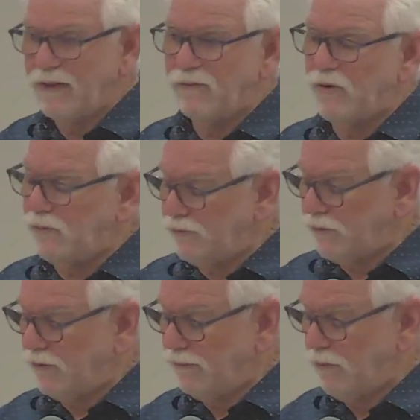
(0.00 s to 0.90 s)
it was always
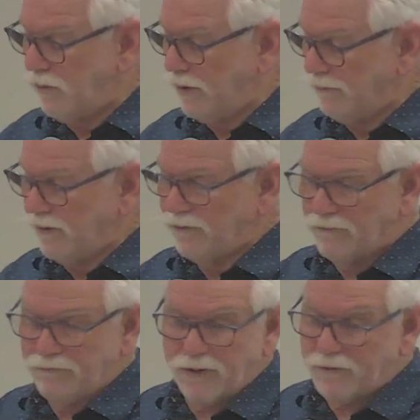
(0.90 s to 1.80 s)
early morning because
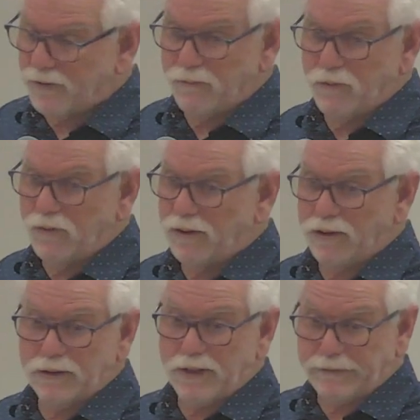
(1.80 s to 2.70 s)
I'm best in the morning.
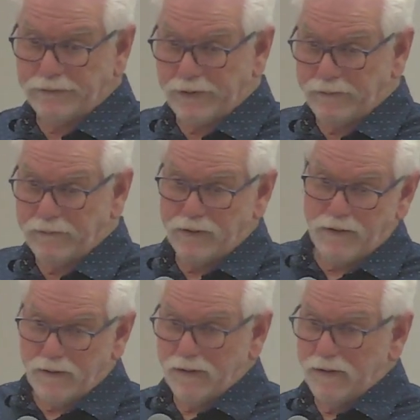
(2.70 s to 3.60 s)
In nighttime,
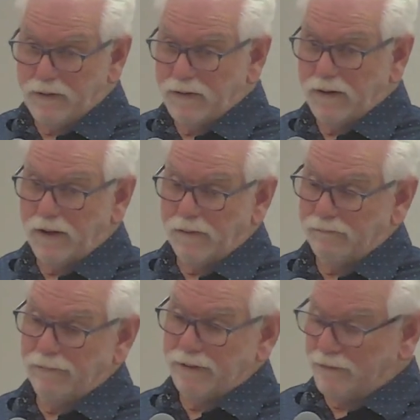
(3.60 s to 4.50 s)
I'm
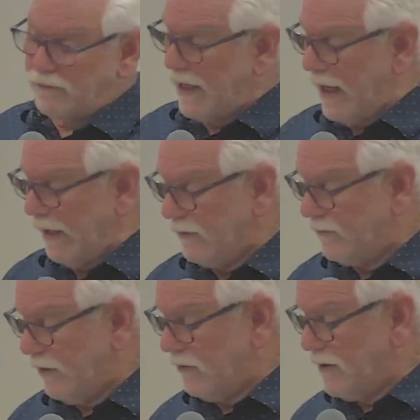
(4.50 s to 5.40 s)
about to die.
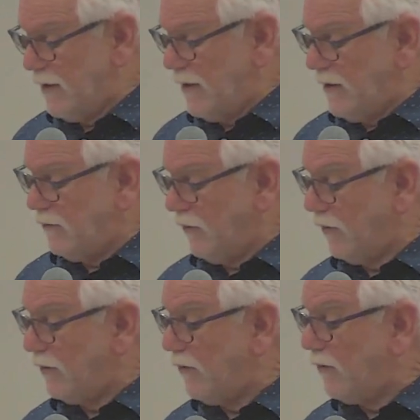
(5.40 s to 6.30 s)
So during the